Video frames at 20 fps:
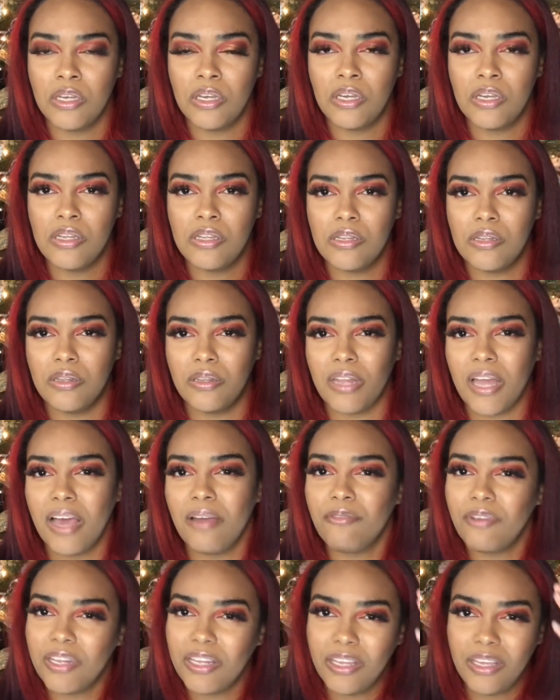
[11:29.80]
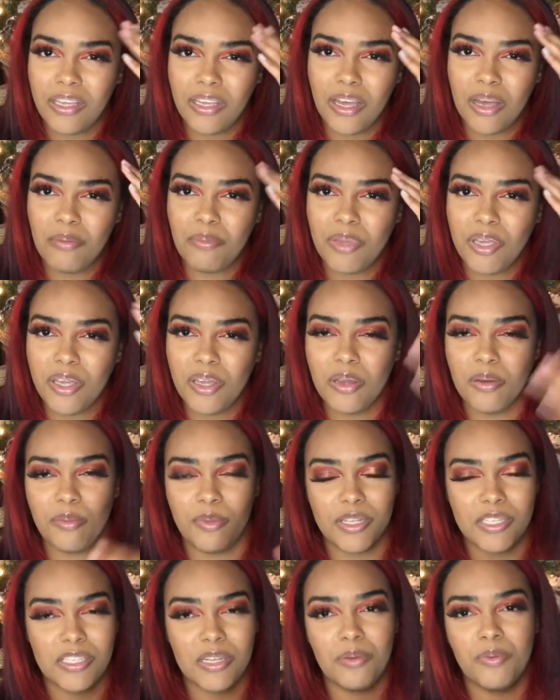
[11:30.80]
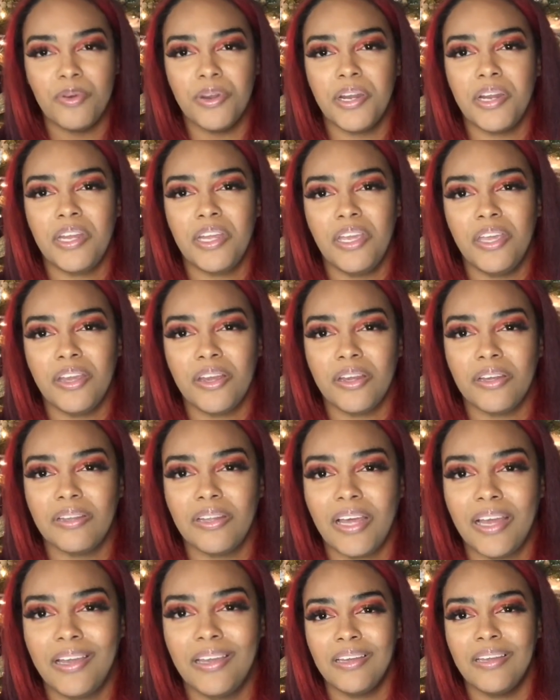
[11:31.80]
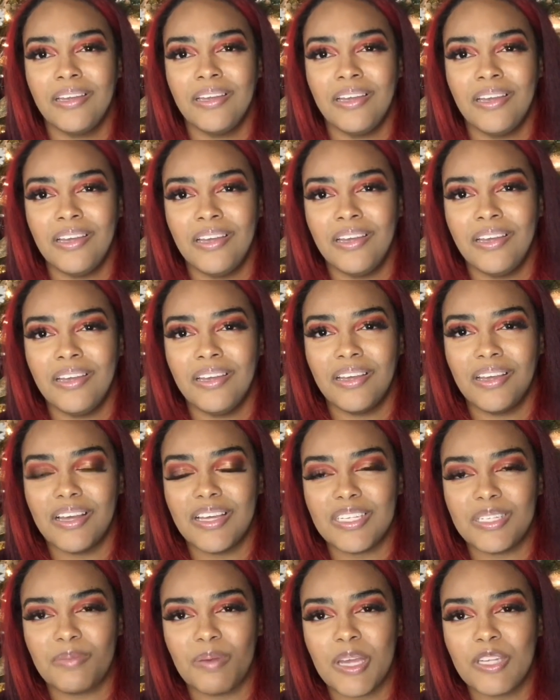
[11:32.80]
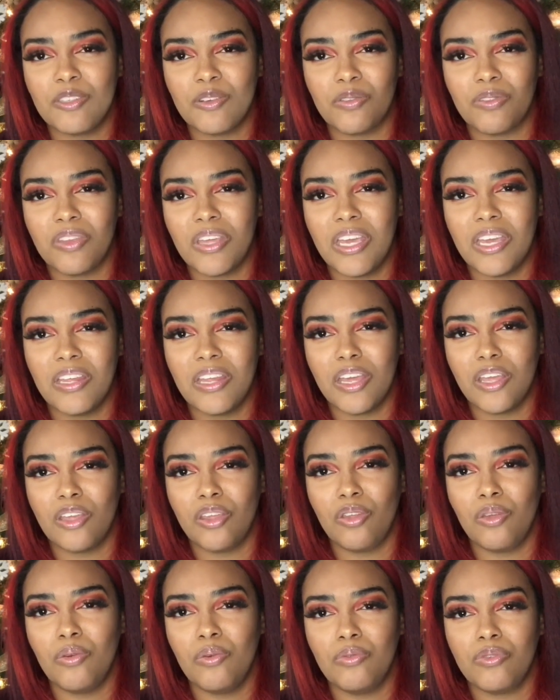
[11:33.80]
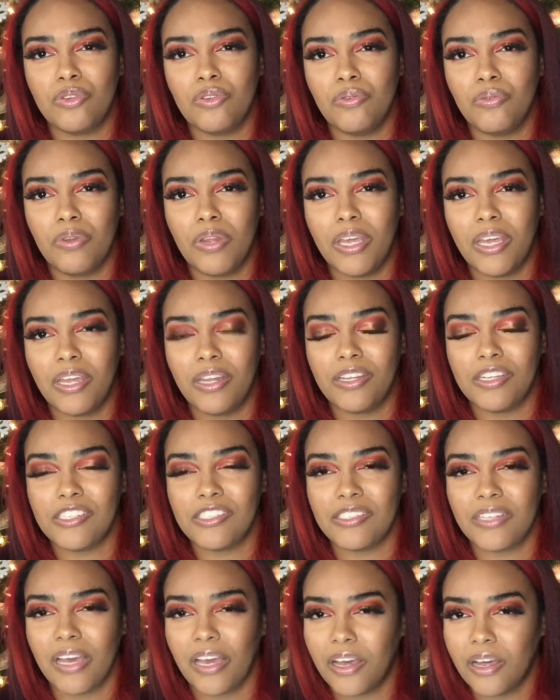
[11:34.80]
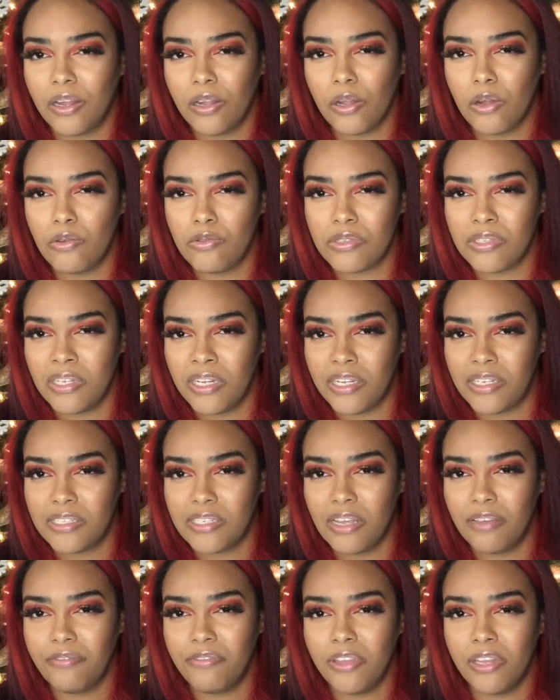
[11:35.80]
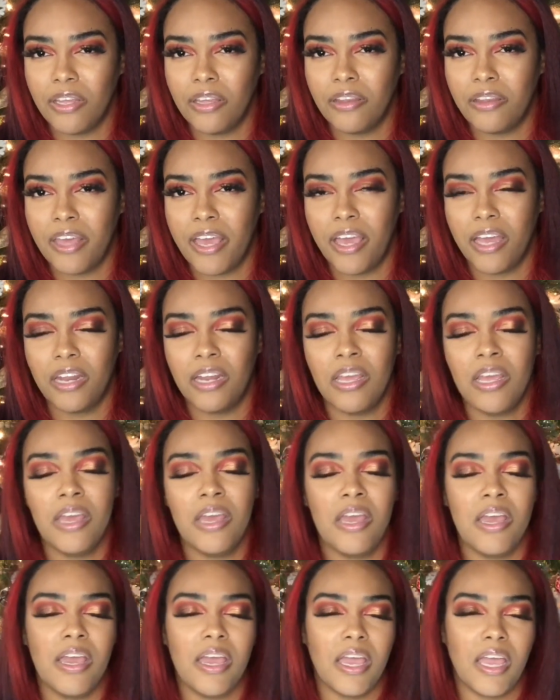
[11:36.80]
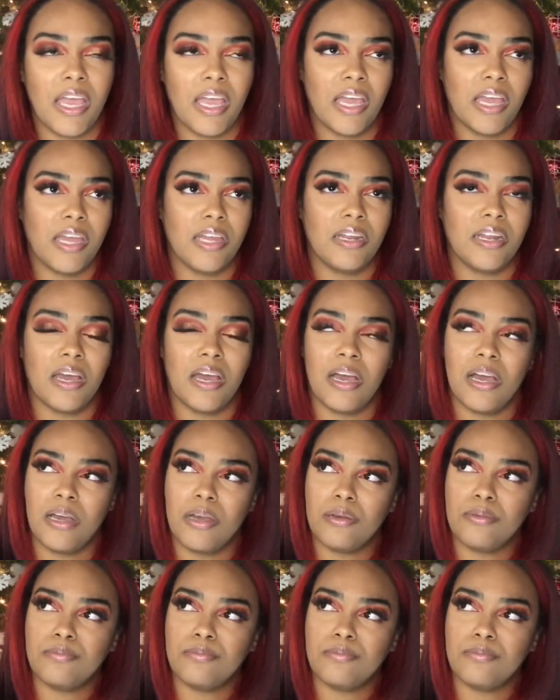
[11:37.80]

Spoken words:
not really up here, but somewhere in here, like a special thing that you two did, just that closeness, that feeling of that. And I'm